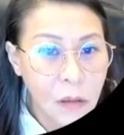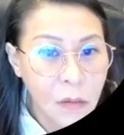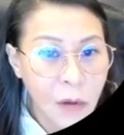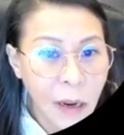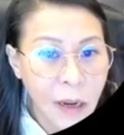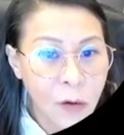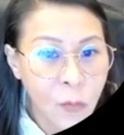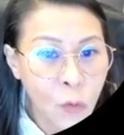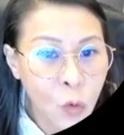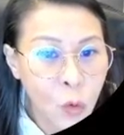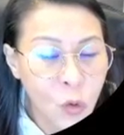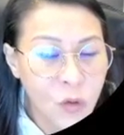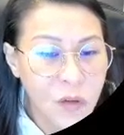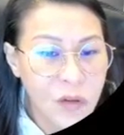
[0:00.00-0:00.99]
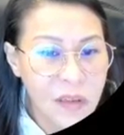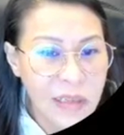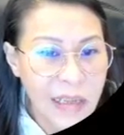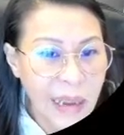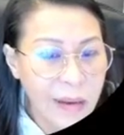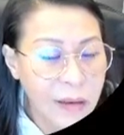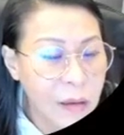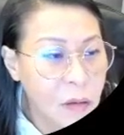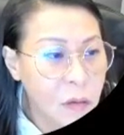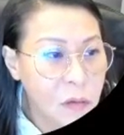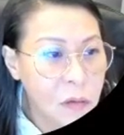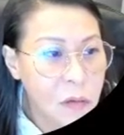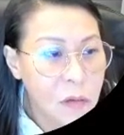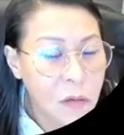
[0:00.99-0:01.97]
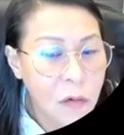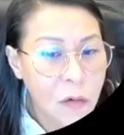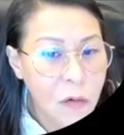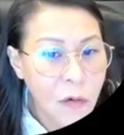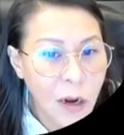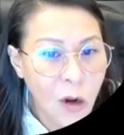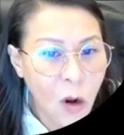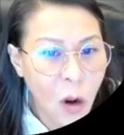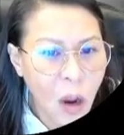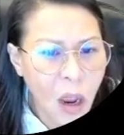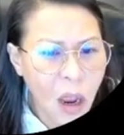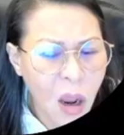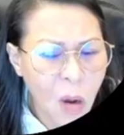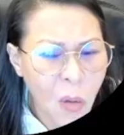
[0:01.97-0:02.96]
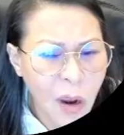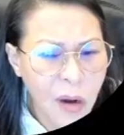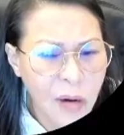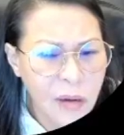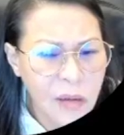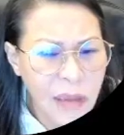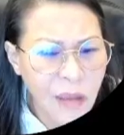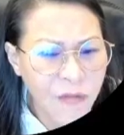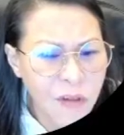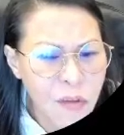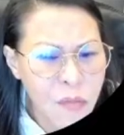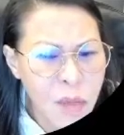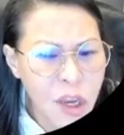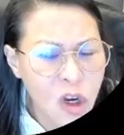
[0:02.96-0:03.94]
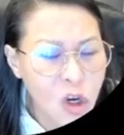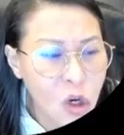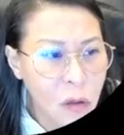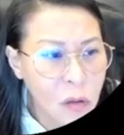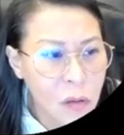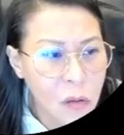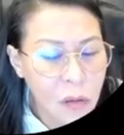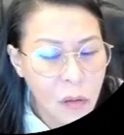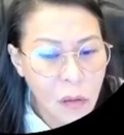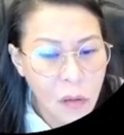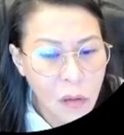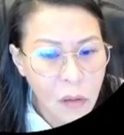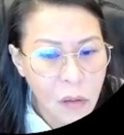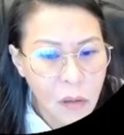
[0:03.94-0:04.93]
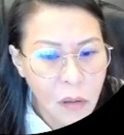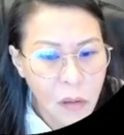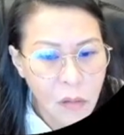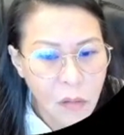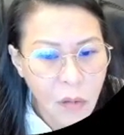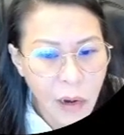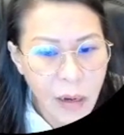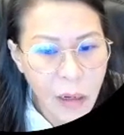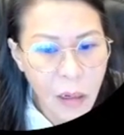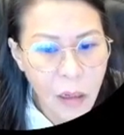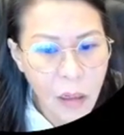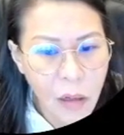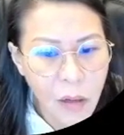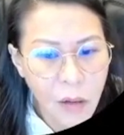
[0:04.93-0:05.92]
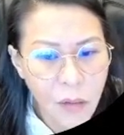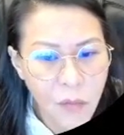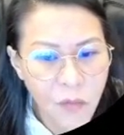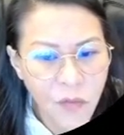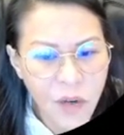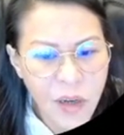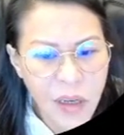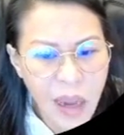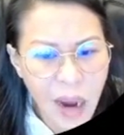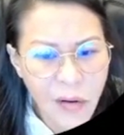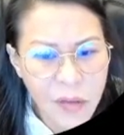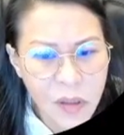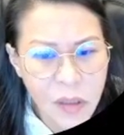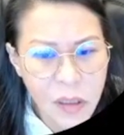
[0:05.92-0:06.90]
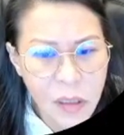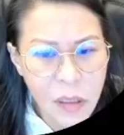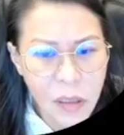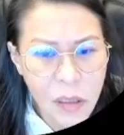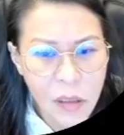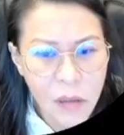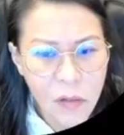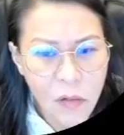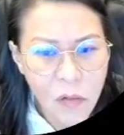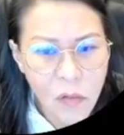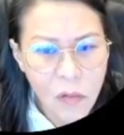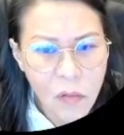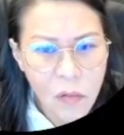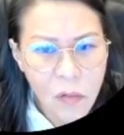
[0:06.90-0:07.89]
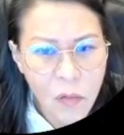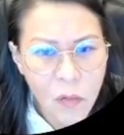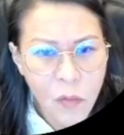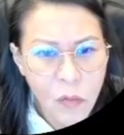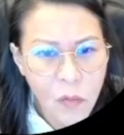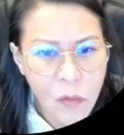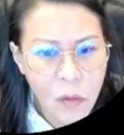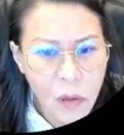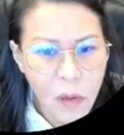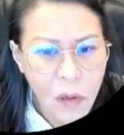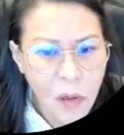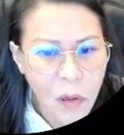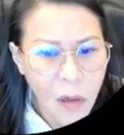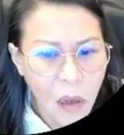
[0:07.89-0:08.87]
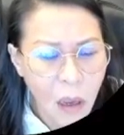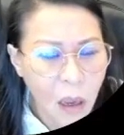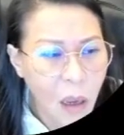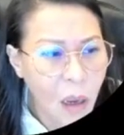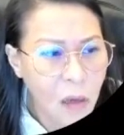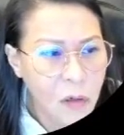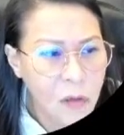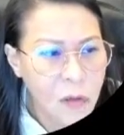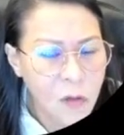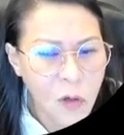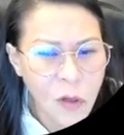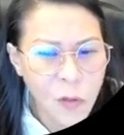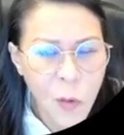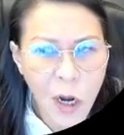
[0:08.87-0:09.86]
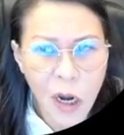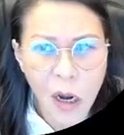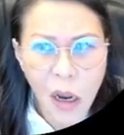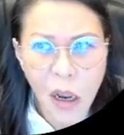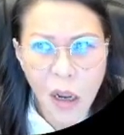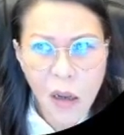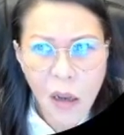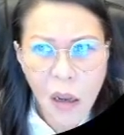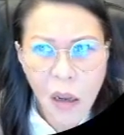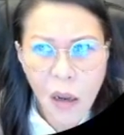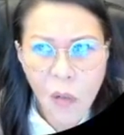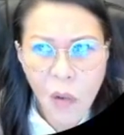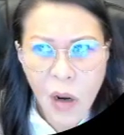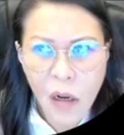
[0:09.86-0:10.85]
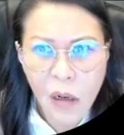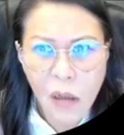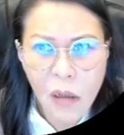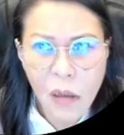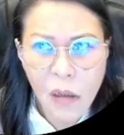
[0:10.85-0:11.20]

Right? Rude scandals. Right? Not uh, what? Defamation. Right? Vulgarity. You know. Uh, this one is what? Uh, what?